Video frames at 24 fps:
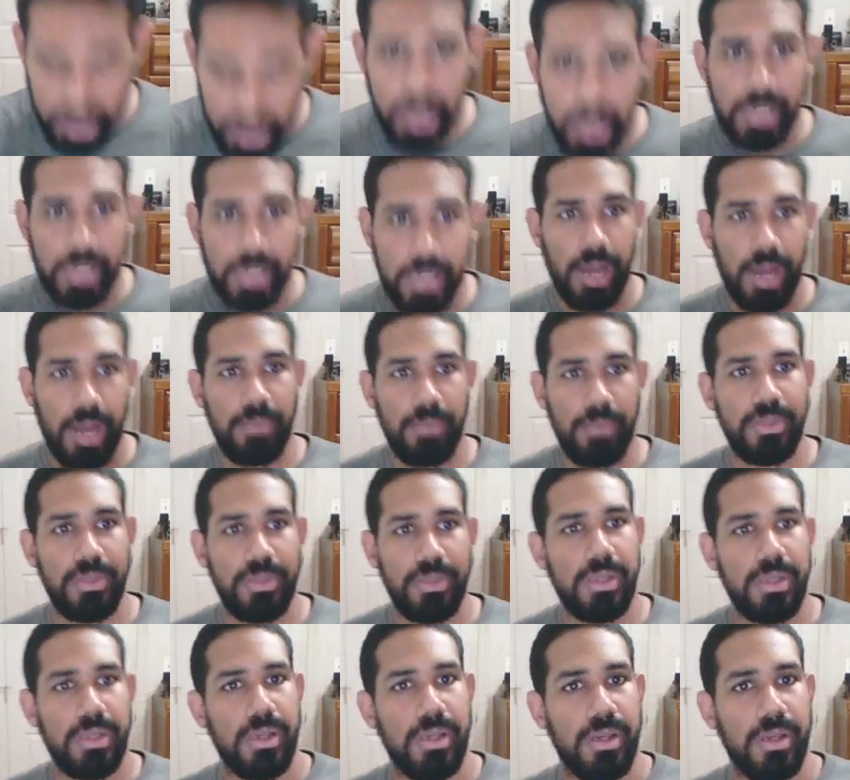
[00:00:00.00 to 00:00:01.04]
comes
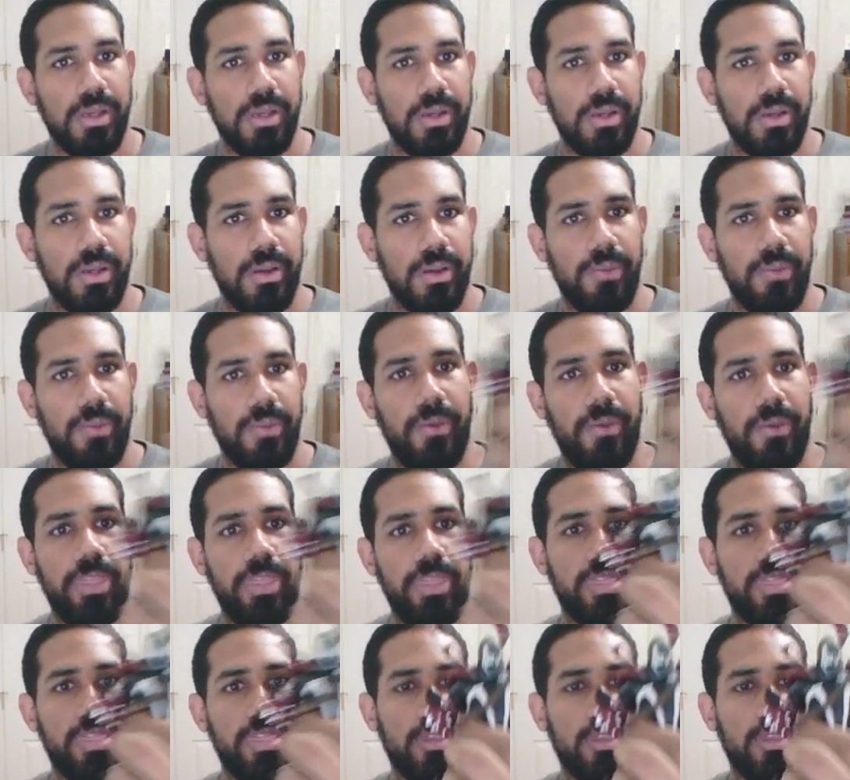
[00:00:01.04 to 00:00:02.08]
with
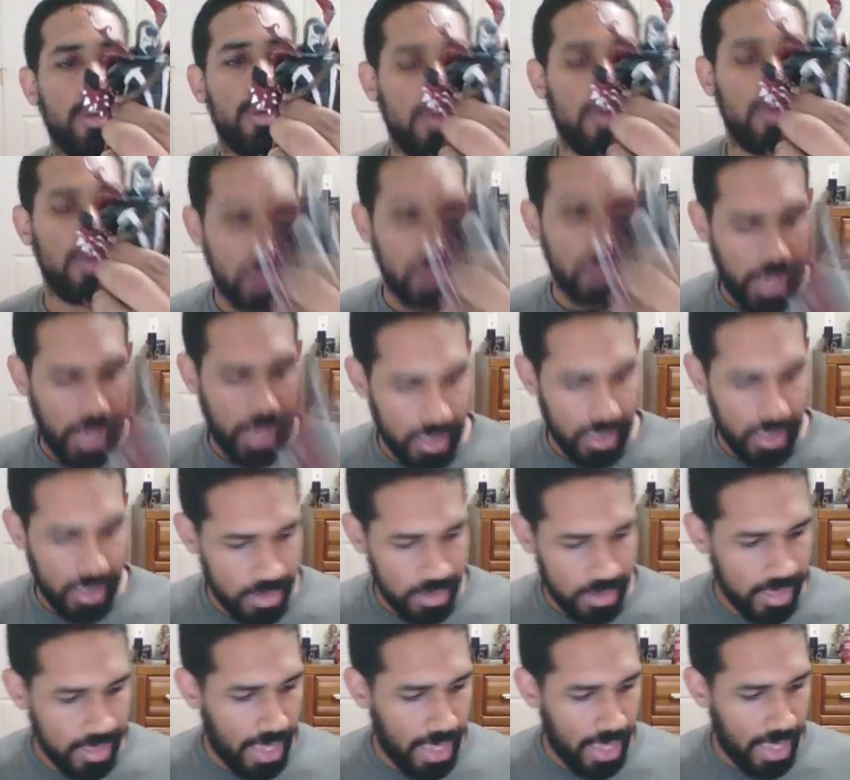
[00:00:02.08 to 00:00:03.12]
two guns
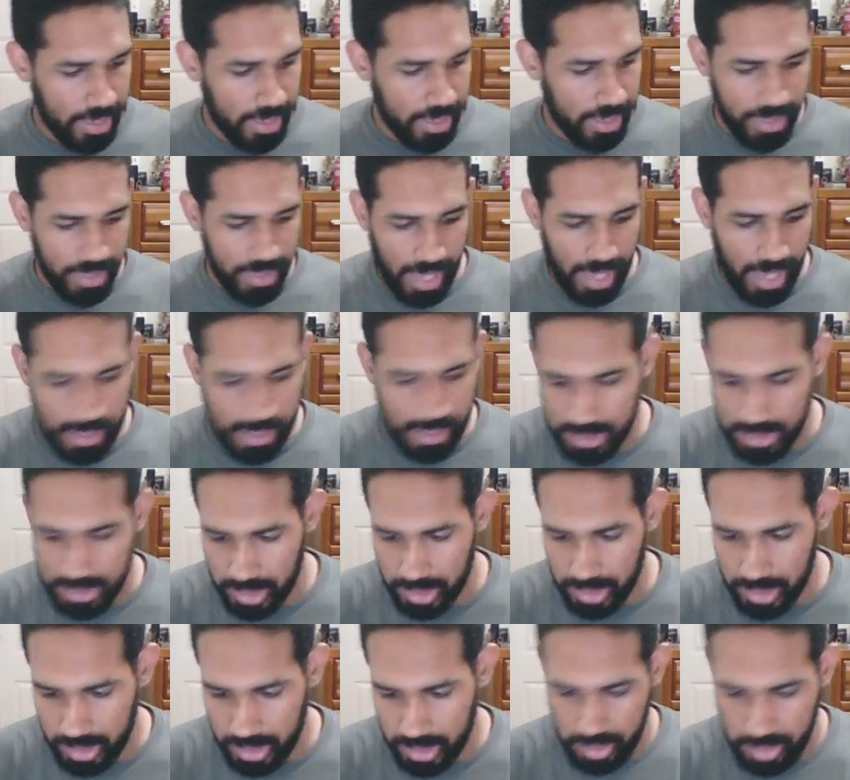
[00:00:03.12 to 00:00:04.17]
that they
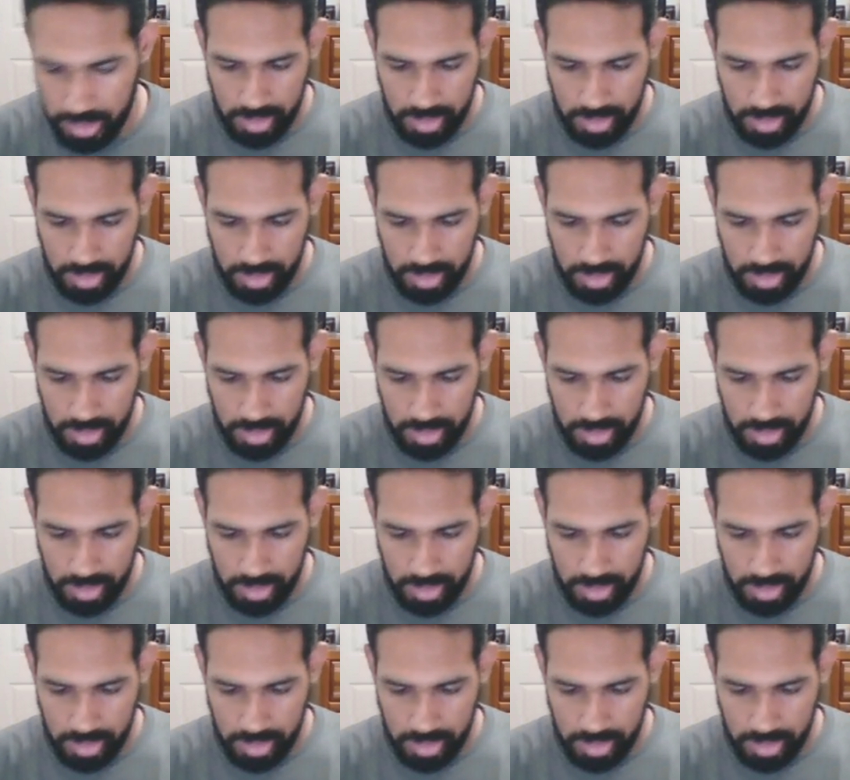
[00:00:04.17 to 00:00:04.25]
actually